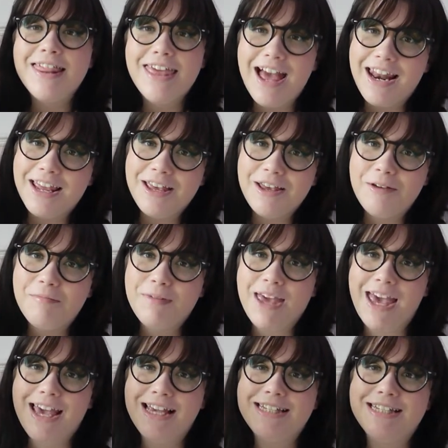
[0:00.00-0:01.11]
The Ellingham
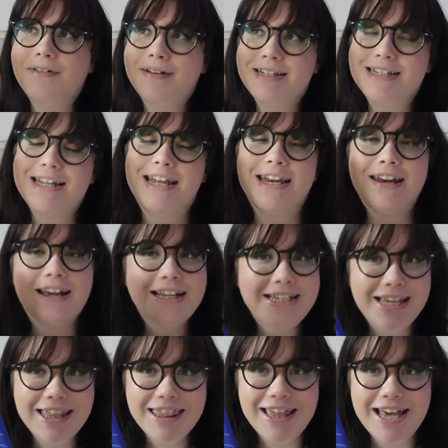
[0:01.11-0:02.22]
case was in
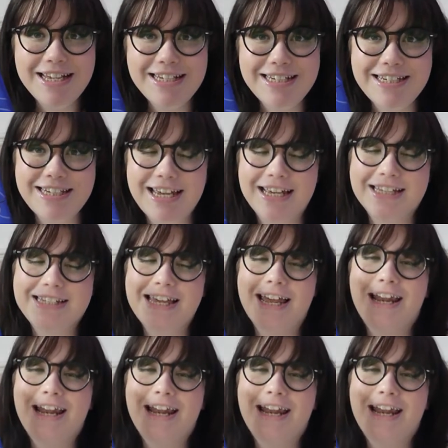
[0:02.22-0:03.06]
1936,